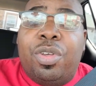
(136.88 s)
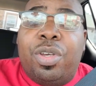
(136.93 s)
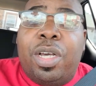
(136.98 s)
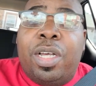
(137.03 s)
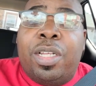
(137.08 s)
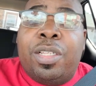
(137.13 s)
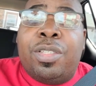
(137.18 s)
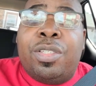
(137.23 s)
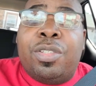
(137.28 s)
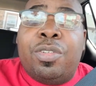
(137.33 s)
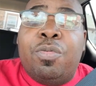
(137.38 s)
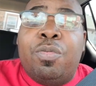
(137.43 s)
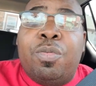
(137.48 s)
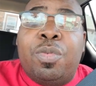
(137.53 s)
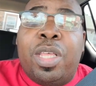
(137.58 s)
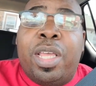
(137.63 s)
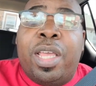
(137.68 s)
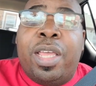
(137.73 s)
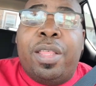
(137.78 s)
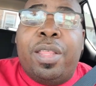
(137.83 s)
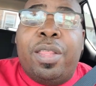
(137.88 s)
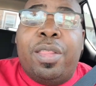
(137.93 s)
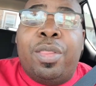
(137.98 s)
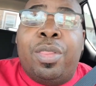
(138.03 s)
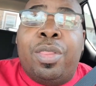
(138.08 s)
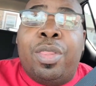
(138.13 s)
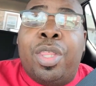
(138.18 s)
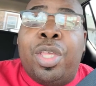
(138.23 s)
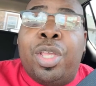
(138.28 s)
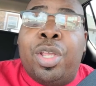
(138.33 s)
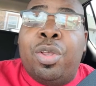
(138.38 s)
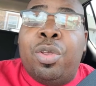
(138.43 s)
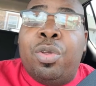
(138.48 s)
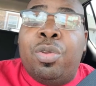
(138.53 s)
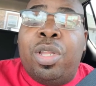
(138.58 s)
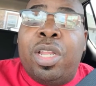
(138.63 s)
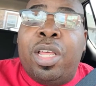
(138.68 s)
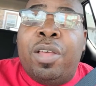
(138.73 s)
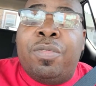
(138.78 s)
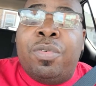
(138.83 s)
assume that their
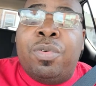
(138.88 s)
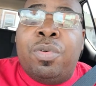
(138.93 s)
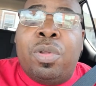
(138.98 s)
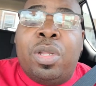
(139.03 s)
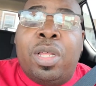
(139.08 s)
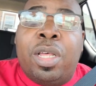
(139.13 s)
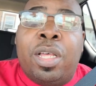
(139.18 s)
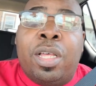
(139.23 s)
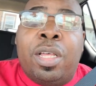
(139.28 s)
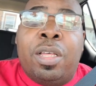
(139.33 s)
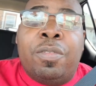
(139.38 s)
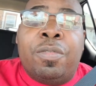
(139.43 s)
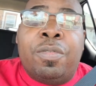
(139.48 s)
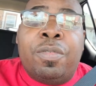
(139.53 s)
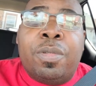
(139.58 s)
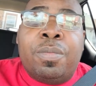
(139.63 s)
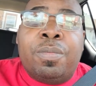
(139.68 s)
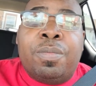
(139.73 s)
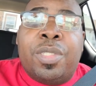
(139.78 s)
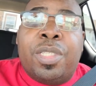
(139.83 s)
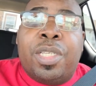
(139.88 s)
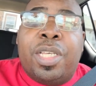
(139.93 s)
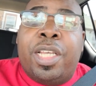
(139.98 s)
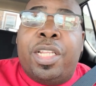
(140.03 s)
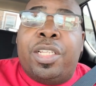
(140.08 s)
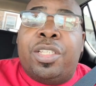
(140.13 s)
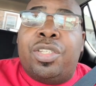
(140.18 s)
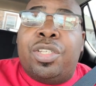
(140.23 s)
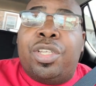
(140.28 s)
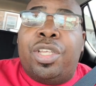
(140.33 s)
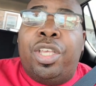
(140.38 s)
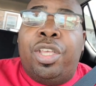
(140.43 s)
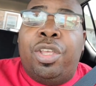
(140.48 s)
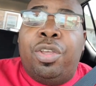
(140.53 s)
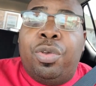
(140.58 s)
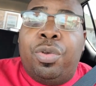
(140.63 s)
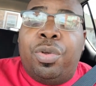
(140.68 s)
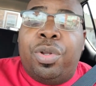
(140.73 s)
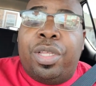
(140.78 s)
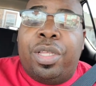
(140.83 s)
level of
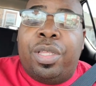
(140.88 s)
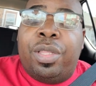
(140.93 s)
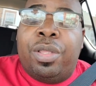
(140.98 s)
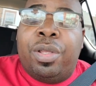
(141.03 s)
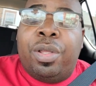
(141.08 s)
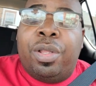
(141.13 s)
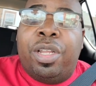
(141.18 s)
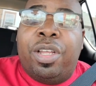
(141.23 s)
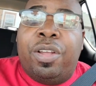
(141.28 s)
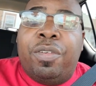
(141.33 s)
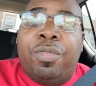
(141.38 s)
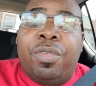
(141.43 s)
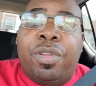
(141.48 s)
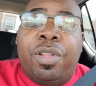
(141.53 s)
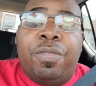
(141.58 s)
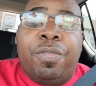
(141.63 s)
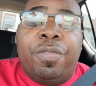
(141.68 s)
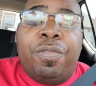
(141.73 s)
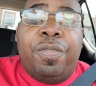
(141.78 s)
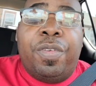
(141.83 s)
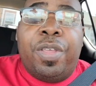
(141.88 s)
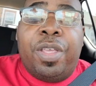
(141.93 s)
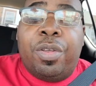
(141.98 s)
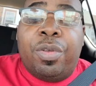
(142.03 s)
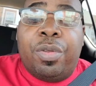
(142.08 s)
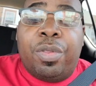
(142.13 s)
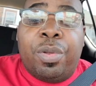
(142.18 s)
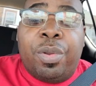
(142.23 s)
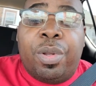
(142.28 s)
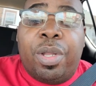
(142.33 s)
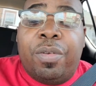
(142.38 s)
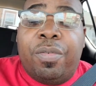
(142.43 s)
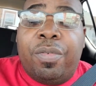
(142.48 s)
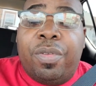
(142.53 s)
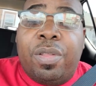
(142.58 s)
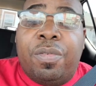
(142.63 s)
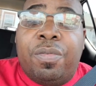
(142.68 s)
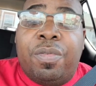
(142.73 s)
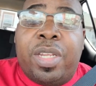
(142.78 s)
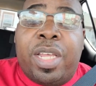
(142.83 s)
insecurity, their level of fear, their
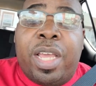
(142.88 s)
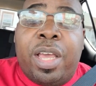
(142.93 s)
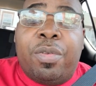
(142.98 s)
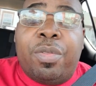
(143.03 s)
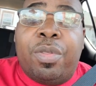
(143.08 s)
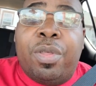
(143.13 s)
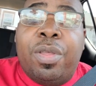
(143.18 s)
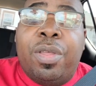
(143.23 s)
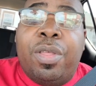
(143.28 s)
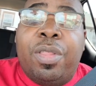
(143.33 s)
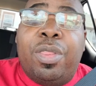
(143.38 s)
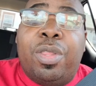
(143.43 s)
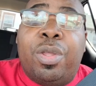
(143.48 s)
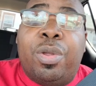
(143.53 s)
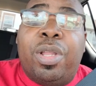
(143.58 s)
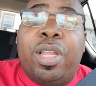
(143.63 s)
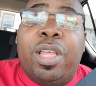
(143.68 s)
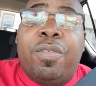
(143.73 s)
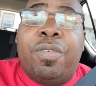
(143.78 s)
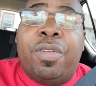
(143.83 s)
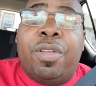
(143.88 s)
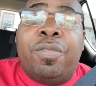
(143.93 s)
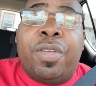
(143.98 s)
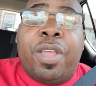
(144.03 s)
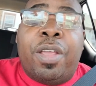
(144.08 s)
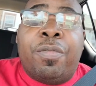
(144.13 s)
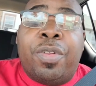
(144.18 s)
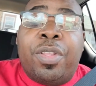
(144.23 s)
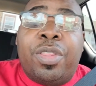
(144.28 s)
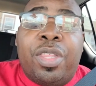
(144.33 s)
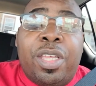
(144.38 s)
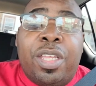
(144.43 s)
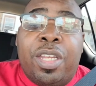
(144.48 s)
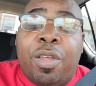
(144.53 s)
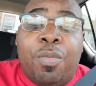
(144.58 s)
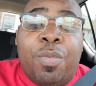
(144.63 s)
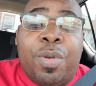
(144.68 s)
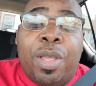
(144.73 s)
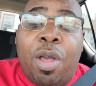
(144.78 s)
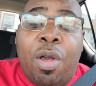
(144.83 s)
level of doubt, their level of everything
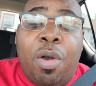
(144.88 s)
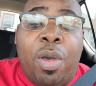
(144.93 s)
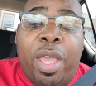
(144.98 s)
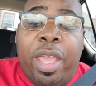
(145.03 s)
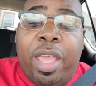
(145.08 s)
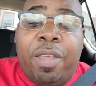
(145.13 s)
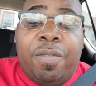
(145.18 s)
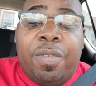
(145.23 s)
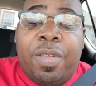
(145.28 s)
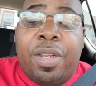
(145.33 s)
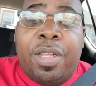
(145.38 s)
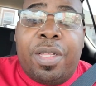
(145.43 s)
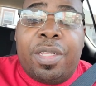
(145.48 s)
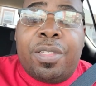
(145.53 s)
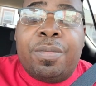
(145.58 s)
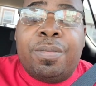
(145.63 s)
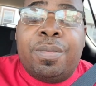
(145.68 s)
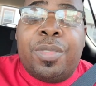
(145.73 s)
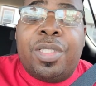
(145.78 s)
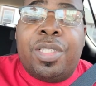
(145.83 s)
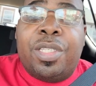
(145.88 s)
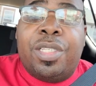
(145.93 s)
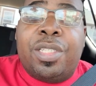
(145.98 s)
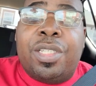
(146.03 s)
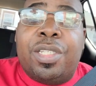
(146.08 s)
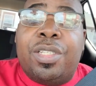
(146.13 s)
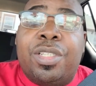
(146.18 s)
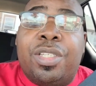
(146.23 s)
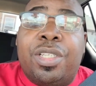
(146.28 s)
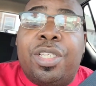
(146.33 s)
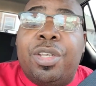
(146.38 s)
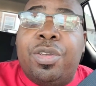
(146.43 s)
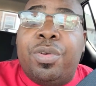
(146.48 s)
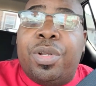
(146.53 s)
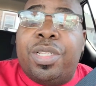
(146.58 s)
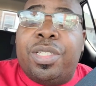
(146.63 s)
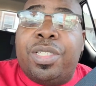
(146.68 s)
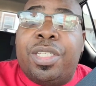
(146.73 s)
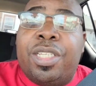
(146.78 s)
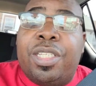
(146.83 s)
that we all have in us, these
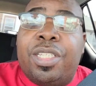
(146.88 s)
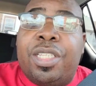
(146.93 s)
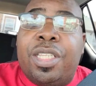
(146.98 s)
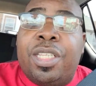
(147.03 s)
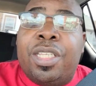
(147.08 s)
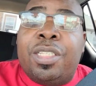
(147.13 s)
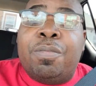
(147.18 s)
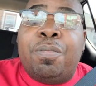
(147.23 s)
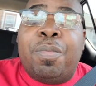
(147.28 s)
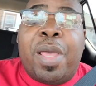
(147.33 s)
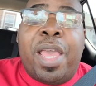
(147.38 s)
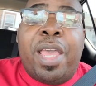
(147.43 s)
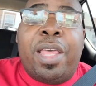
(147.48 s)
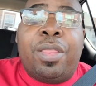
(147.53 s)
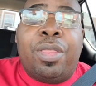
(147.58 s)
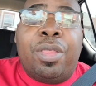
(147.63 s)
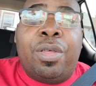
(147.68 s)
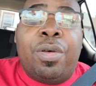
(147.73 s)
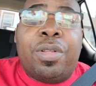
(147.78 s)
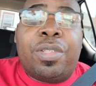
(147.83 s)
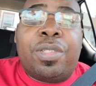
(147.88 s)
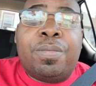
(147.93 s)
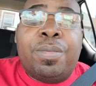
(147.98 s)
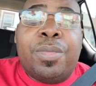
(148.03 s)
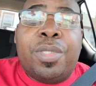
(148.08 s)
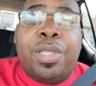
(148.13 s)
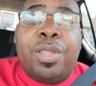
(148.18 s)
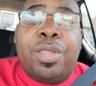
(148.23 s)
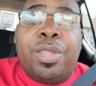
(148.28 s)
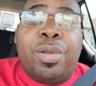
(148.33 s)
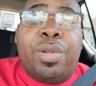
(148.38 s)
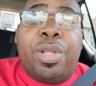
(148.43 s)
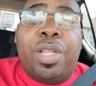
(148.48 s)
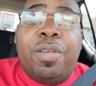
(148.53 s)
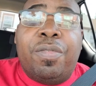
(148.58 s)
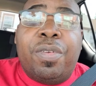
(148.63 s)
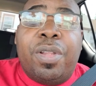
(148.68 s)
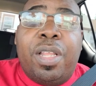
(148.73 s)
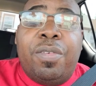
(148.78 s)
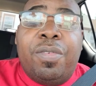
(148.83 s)
insecurities, these bad thoughts, their
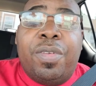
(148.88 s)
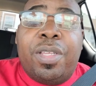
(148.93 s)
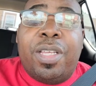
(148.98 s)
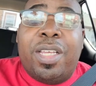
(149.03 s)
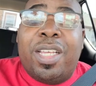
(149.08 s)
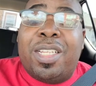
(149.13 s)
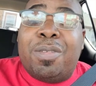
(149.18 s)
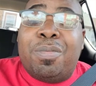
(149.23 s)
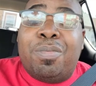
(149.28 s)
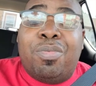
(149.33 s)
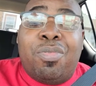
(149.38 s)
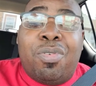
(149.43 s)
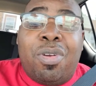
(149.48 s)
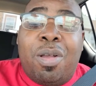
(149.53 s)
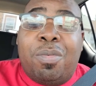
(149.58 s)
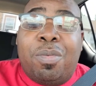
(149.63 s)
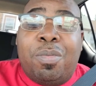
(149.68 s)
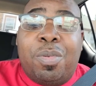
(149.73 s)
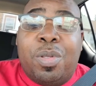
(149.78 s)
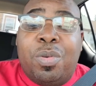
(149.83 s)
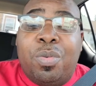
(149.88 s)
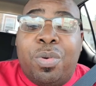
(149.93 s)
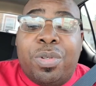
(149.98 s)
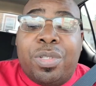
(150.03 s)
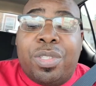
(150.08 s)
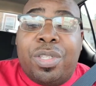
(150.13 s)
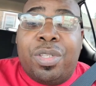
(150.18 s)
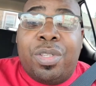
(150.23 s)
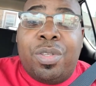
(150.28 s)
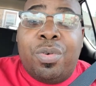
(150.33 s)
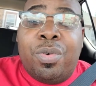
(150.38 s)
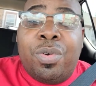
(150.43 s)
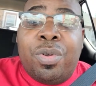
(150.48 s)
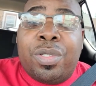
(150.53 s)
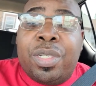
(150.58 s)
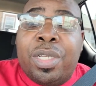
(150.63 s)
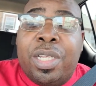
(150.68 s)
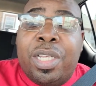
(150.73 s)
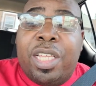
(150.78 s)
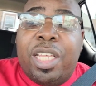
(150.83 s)
level of it, it's probably worse than
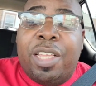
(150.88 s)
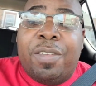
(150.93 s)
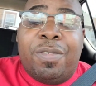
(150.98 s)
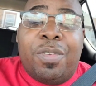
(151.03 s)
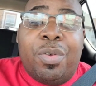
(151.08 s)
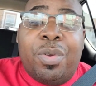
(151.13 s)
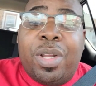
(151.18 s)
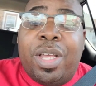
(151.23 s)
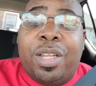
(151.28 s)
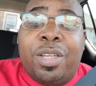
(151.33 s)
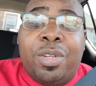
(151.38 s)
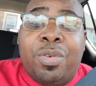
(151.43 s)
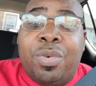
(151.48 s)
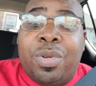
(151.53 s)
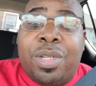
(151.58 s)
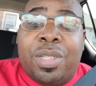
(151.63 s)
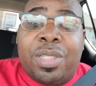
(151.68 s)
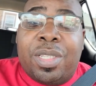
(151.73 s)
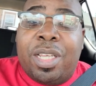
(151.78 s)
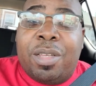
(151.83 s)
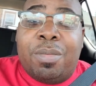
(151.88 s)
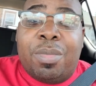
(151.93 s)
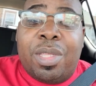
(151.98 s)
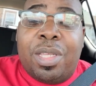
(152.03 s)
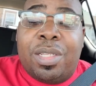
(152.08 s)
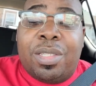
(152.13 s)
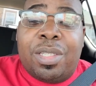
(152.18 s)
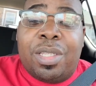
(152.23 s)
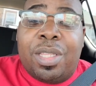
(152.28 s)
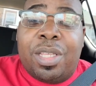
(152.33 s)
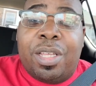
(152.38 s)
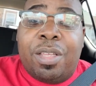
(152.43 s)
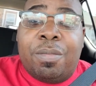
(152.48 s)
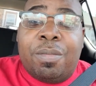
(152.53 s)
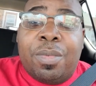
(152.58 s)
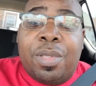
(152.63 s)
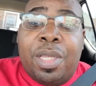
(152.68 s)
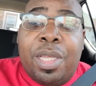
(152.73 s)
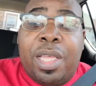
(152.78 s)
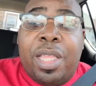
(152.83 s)
yours if you're not doing the same thing to them.
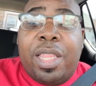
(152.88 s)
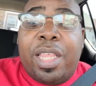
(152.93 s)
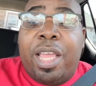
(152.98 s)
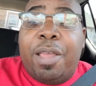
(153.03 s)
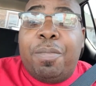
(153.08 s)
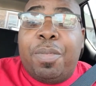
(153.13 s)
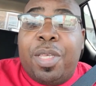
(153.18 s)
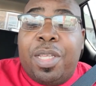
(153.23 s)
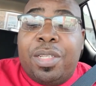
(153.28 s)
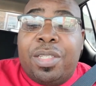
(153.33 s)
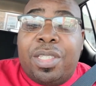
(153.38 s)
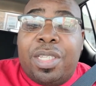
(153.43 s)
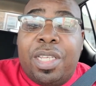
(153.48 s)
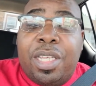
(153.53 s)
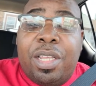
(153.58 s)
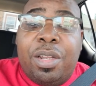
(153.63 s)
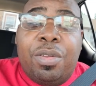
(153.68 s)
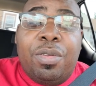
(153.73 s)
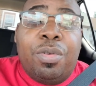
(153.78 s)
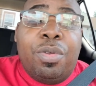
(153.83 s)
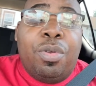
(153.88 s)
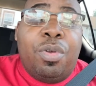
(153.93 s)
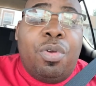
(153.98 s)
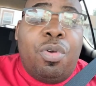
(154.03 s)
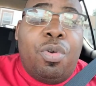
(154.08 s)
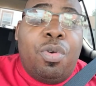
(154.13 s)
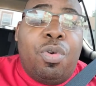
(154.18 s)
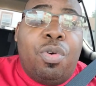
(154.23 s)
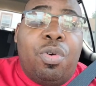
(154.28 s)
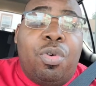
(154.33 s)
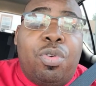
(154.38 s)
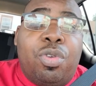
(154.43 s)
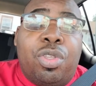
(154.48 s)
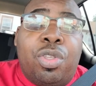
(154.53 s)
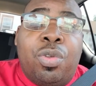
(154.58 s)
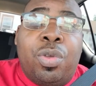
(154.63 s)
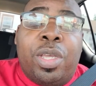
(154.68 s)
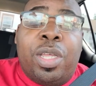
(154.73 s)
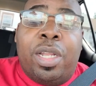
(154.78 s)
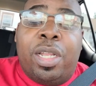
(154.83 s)
That being said,
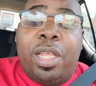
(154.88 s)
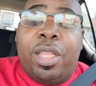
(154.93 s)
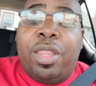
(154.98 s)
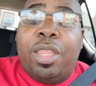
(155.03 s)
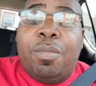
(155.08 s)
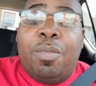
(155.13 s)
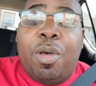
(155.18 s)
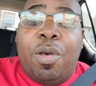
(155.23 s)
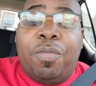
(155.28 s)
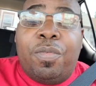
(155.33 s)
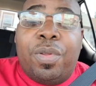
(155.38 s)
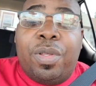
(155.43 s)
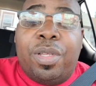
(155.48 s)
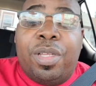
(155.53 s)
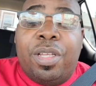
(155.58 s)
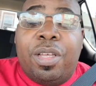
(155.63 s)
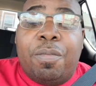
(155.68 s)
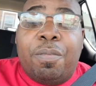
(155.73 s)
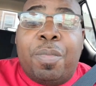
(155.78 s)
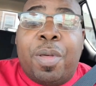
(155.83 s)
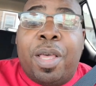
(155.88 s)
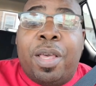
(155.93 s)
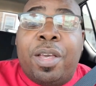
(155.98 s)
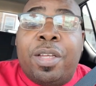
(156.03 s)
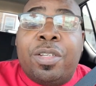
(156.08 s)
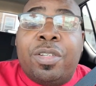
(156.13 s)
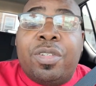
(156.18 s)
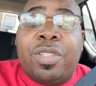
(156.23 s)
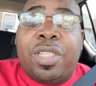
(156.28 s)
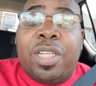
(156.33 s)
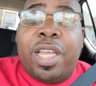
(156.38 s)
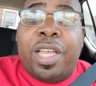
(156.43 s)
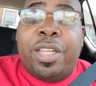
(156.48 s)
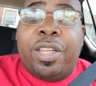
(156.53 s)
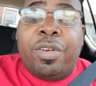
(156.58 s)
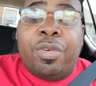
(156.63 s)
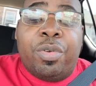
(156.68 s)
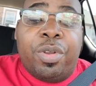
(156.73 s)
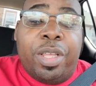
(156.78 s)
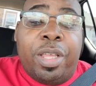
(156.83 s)
you can let them off the hook by
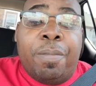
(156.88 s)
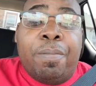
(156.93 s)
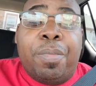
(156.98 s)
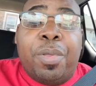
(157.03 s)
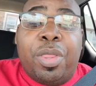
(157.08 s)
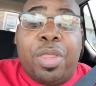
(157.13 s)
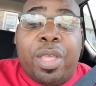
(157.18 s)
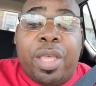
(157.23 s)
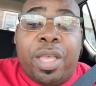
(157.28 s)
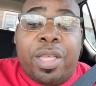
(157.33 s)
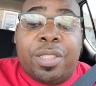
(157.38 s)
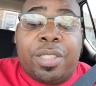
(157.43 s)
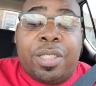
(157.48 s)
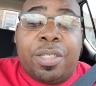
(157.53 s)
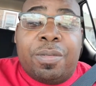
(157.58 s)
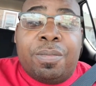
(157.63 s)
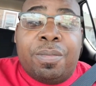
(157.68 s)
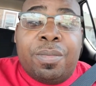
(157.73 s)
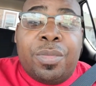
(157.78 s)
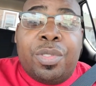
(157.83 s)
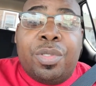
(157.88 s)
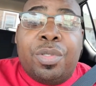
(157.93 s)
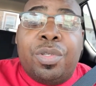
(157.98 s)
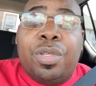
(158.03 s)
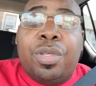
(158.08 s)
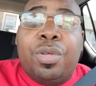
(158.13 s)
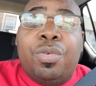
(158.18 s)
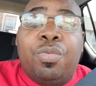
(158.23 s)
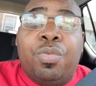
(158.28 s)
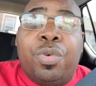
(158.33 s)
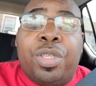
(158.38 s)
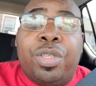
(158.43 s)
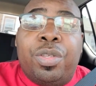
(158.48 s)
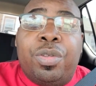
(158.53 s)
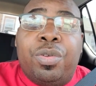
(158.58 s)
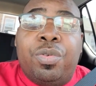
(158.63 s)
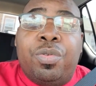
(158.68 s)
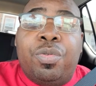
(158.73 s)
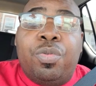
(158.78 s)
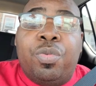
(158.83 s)
understanding or empathizing when
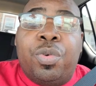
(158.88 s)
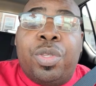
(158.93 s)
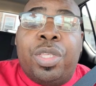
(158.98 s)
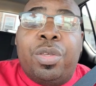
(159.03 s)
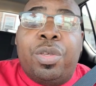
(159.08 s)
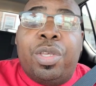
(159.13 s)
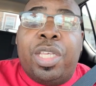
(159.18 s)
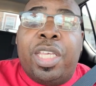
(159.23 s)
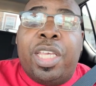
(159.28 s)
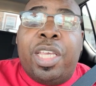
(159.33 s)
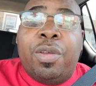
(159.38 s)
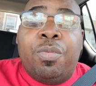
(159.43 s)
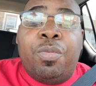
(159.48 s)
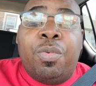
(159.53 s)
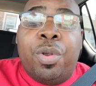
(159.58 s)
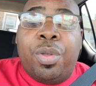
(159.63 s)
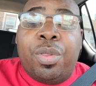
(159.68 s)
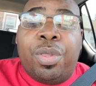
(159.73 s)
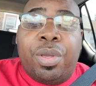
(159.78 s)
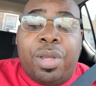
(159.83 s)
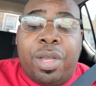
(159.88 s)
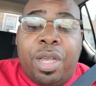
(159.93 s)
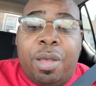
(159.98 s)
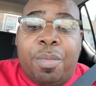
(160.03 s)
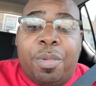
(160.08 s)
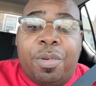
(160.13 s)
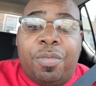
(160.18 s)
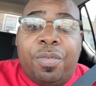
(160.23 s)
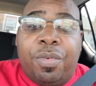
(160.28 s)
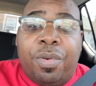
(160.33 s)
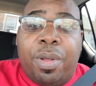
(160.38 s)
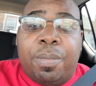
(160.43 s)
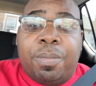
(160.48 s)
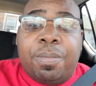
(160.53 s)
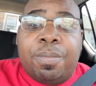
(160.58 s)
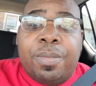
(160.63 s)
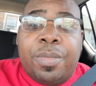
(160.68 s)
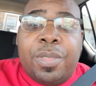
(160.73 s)
you get where they're coming from.